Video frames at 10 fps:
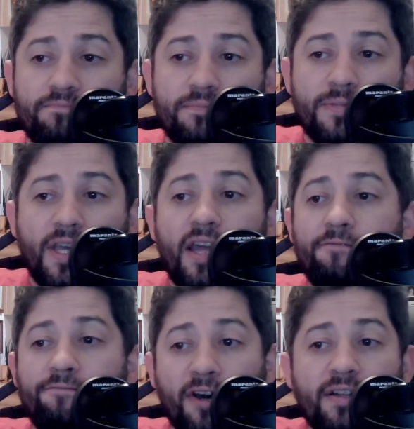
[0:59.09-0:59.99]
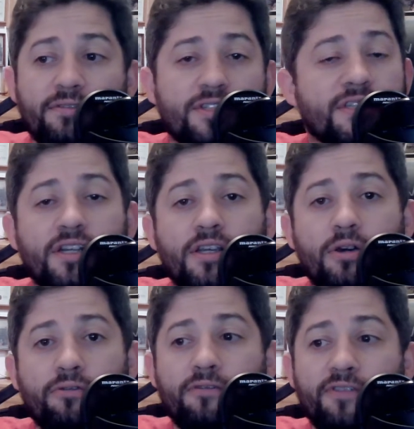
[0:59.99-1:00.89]
kind of fun. Just going to go
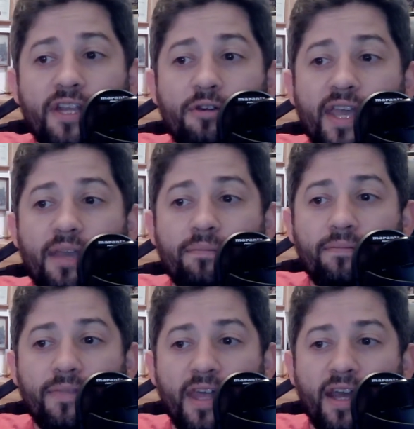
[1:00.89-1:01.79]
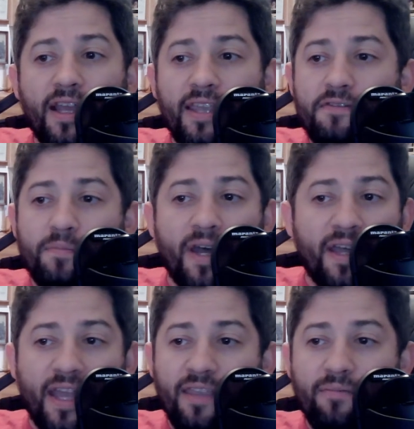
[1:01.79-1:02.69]
over a video game that gives my
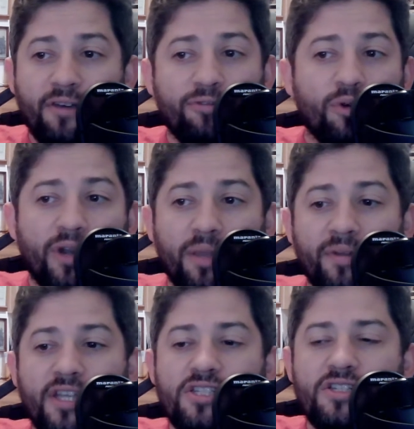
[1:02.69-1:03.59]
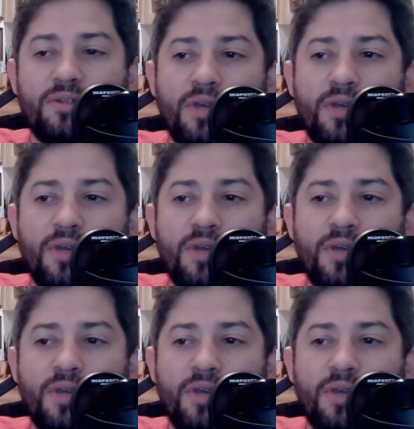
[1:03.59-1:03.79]
I give my full recommendation to.